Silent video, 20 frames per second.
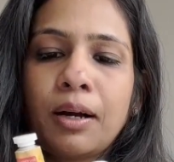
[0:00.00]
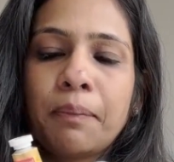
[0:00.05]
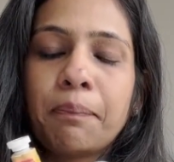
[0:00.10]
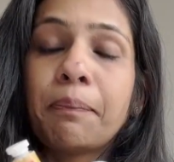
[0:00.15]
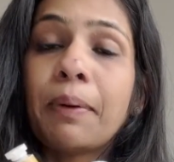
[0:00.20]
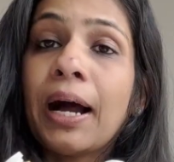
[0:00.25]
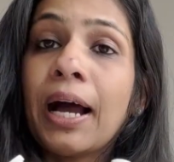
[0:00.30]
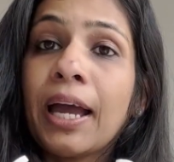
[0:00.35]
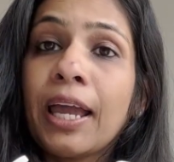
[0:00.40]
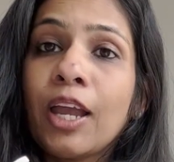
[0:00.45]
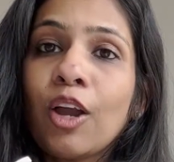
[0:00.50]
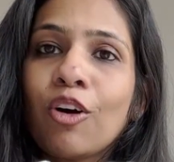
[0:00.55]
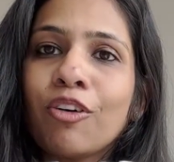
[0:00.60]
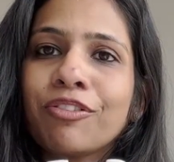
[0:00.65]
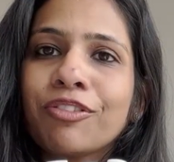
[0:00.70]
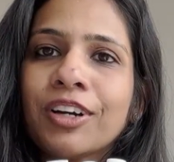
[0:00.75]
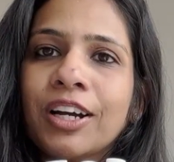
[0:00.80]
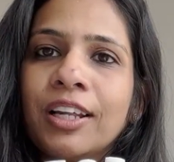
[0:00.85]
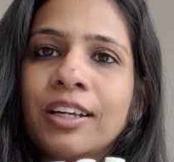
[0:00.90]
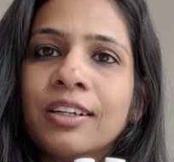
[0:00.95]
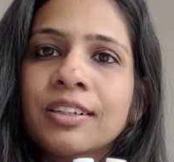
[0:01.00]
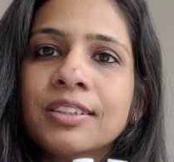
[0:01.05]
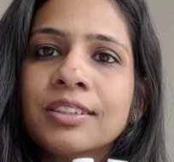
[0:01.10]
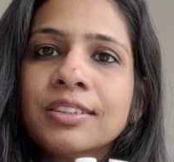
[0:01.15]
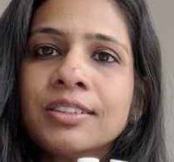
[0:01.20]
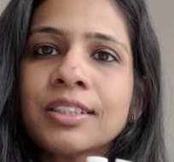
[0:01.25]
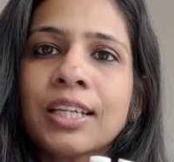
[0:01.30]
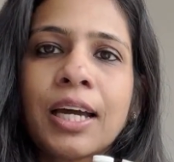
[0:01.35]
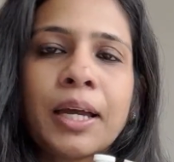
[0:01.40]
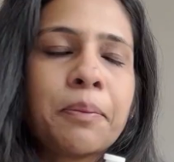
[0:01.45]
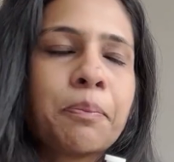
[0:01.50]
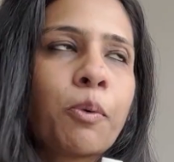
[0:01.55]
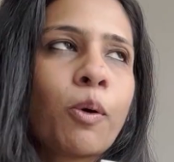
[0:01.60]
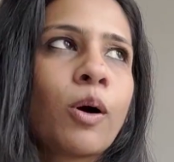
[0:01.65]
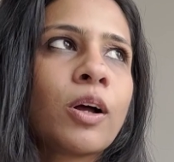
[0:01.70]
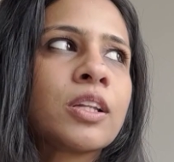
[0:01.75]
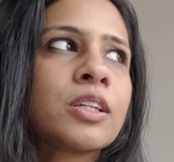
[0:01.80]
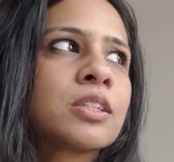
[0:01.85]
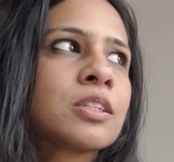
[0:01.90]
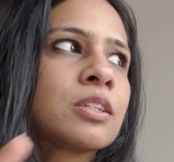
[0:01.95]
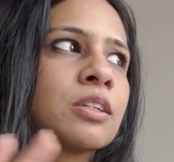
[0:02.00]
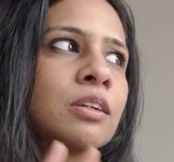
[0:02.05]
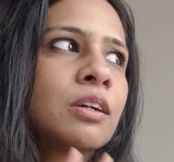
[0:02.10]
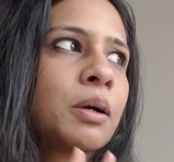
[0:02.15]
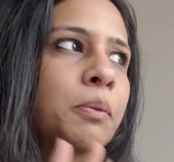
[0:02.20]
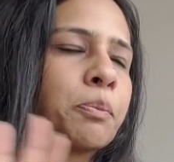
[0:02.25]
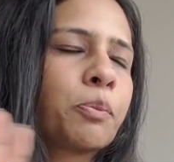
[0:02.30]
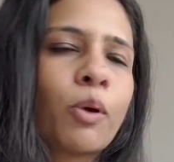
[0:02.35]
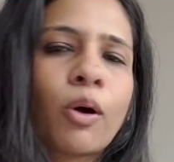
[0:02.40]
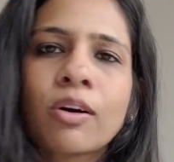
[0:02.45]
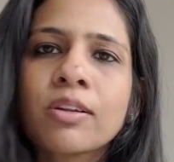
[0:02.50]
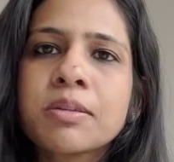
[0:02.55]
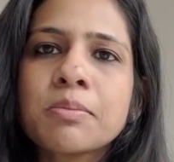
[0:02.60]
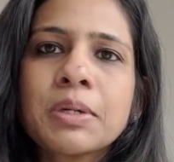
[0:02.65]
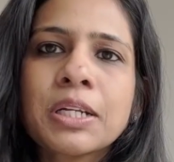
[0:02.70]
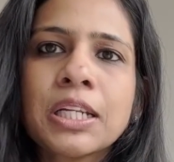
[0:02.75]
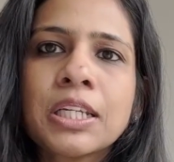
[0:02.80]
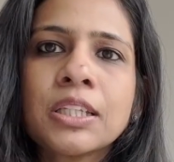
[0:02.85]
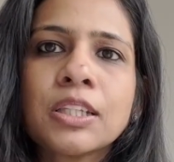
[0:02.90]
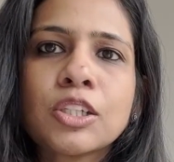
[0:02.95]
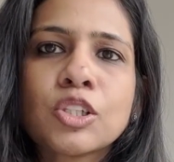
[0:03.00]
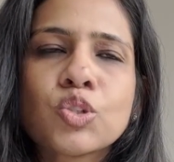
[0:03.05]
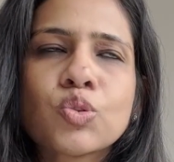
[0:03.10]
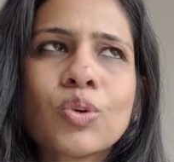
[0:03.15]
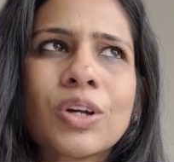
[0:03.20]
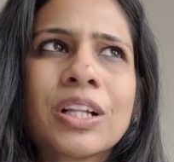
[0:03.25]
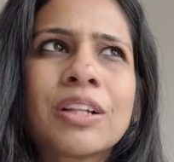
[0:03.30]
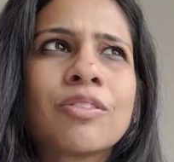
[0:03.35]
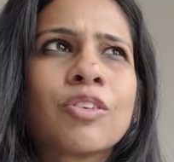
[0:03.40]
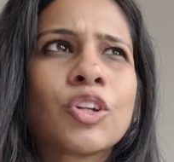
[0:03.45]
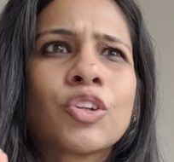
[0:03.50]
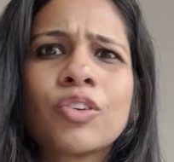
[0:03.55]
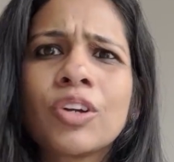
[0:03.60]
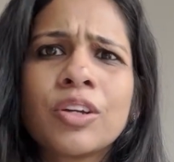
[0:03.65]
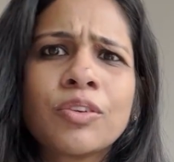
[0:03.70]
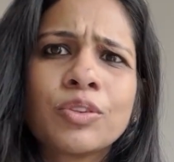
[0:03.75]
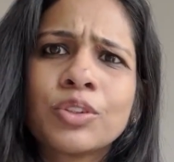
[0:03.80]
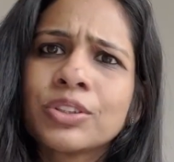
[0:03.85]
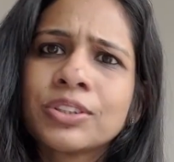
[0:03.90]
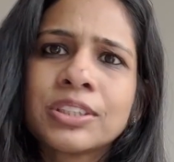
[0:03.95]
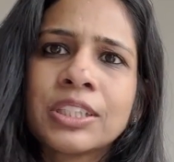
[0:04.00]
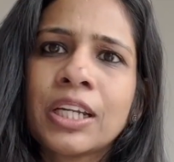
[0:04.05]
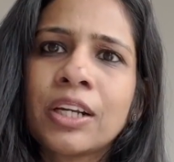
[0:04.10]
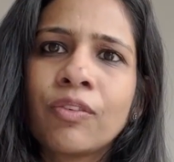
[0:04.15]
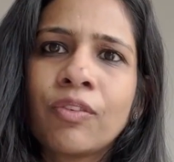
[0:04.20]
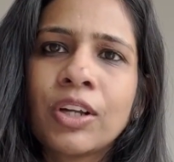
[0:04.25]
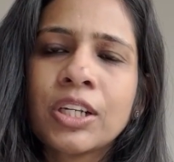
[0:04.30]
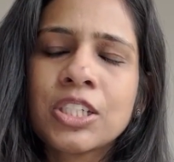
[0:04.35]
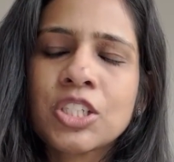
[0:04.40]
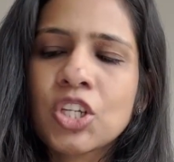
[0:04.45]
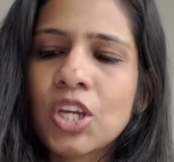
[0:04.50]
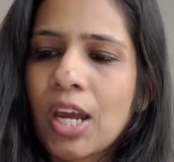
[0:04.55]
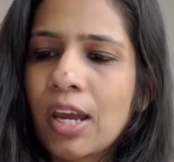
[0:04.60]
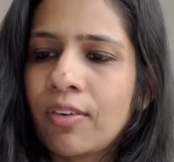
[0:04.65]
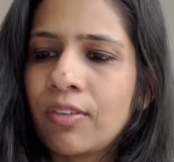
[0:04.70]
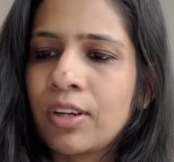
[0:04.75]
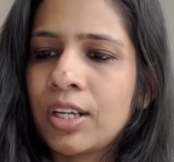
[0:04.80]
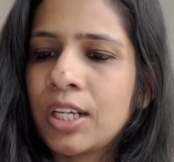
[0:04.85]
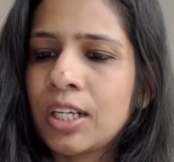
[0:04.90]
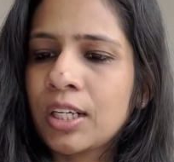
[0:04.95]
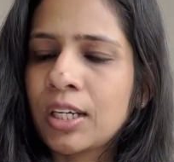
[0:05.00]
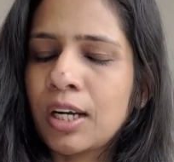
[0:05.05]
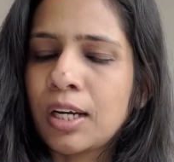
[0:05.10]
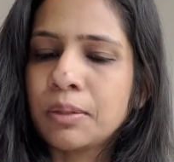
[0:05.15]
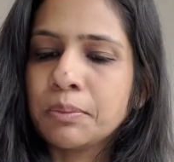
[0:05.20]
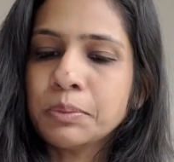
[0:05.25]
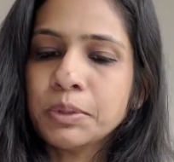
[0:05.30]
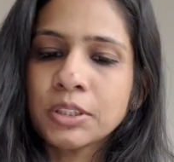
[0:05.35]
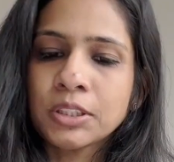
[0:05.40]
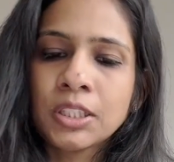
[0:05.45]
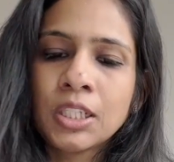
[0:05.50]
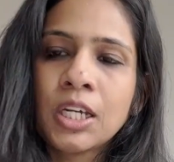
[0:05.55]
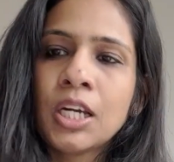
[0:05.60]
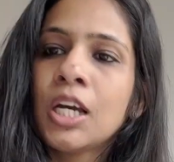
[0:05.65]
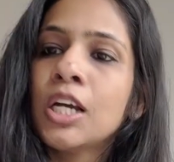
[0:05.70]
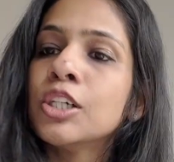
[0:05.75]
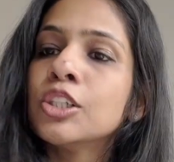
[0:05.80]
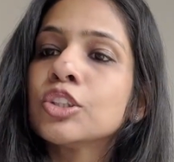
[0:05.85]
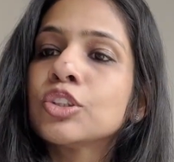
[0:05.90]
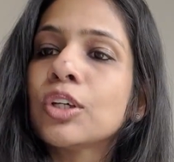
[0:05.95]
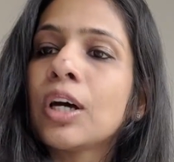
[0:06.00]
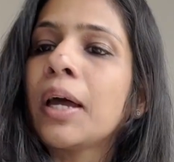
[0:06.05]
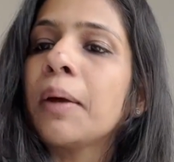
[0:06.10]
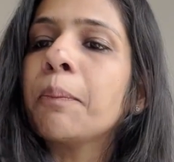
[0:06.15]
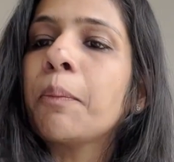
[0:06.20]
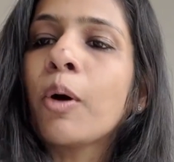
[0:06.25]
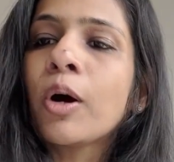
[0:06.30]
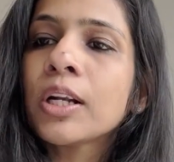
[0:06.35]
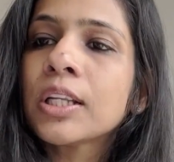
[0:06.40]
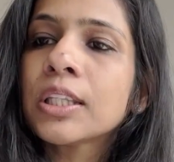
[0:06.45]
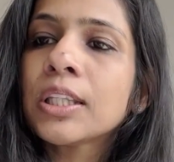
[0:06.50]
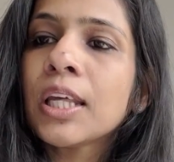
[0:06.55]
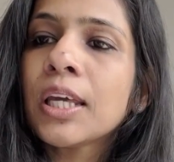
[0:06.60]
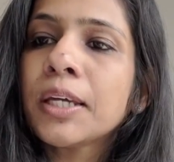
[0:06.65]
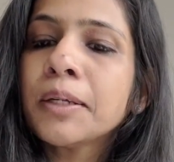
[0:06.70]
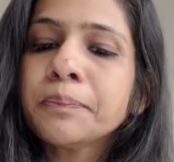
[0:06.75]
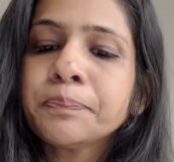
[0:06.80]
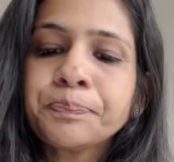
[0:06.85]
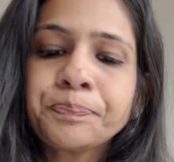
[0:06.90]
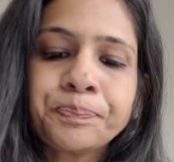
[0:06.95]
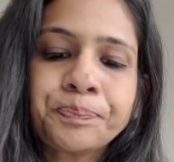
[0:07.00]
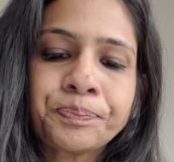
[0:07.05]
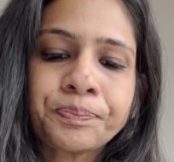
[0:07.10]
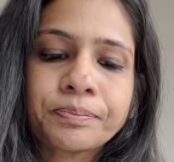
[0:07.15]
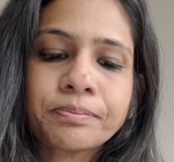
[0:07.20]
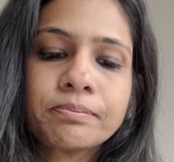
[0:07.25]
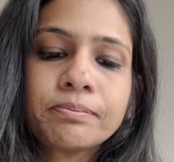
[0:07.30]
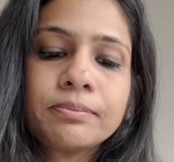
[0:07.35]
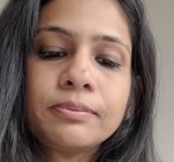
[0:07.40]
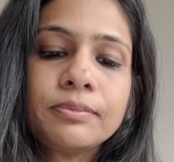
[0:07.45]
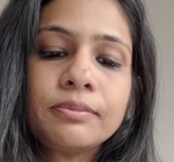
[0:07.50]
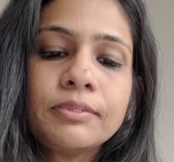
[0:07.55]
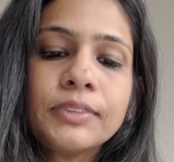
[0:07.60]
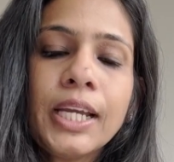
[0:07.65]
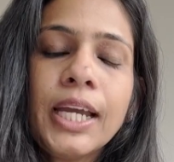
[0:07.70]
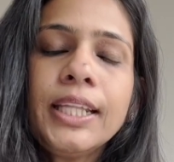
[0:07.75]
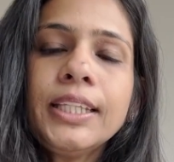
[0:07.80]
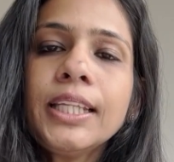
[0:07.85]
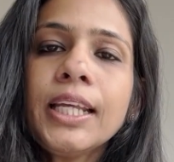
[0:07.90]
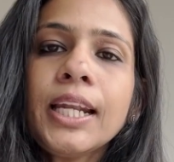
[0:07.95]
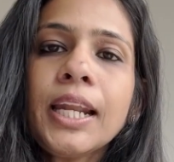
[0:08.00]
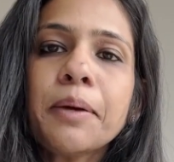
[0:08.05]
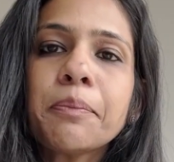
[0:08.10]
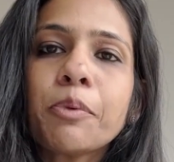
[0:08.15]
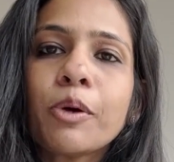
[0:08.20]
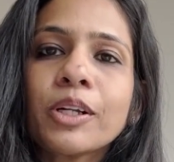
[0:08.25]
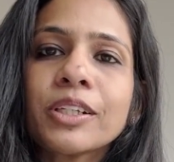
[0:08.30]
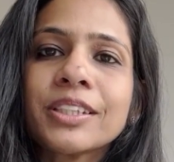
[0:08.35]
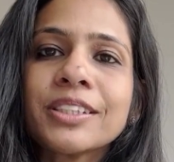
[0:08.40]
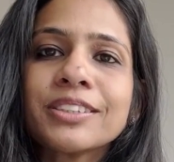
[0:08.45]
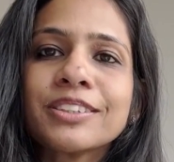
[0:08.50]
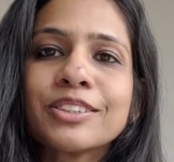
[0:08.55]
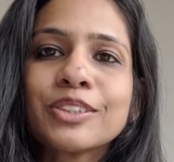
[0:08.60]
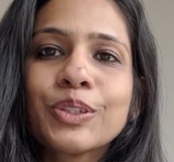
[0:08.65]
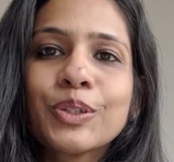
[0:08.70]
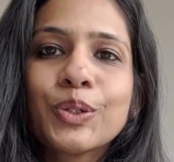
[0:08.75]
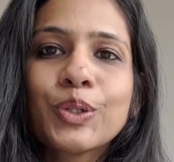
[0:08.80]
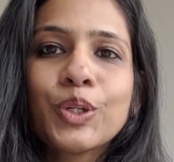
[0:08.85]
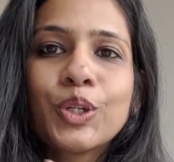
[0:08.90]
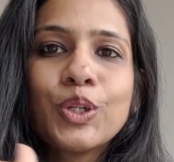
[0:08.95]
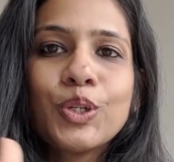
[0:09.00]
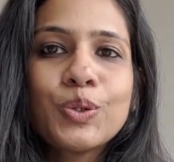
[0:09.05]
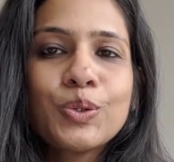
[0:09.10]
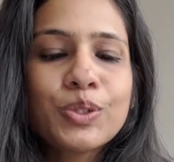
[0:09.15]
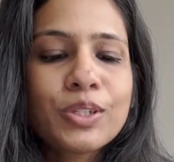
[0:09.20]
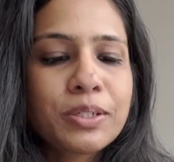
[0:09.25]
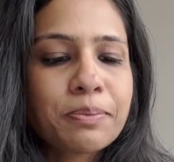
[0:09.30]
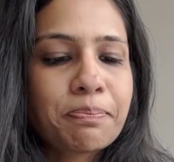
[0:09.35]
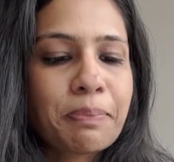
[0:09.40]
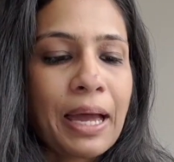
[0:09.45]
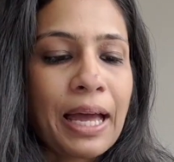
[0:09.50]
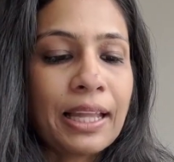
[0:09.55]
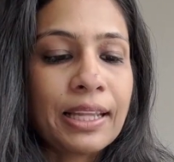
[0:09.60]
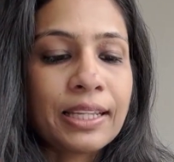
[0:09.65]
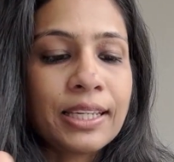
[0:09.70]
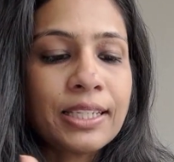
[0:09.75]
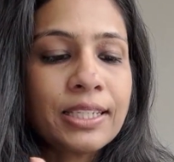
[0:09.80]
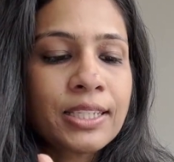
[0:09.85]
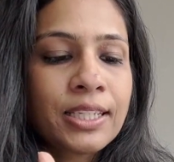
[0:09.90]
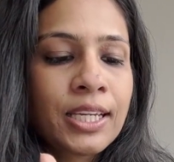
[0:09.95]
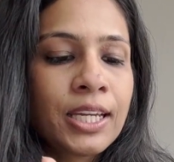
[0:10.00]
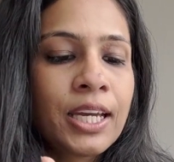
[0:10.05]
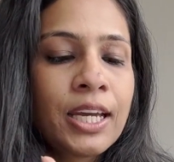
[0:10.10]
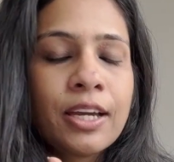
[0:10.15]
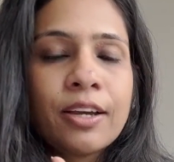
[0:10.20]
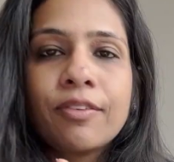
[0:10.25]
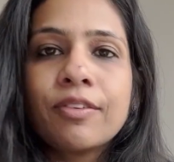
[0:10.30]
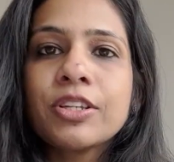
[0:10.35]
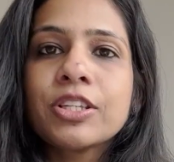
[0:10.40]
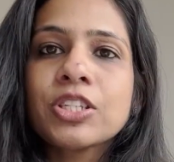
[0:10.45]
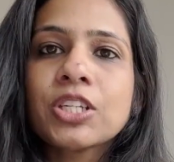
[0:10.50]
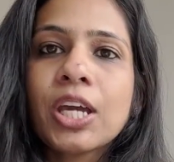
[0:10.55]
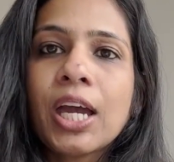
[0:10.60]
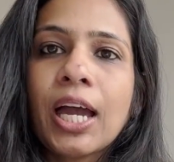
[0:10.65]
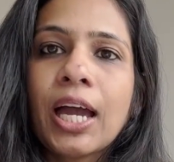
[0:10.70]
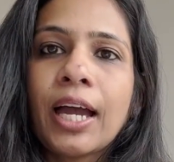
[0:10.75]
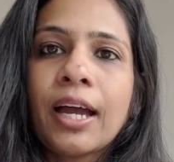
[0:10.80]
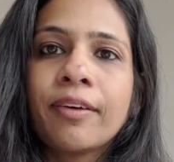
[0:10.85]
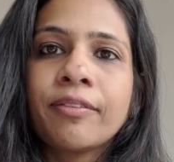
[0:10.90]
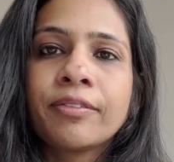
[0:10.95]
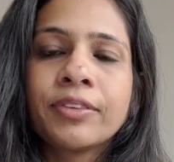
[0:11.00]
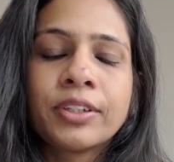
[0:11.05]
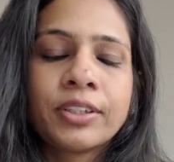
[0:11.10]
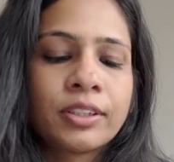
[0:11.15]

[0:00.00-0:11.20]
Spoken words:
buy of colors. I bought approximately the 12 or 24 set, whichever it comes. So I bought them, and then I bought this cute palette which have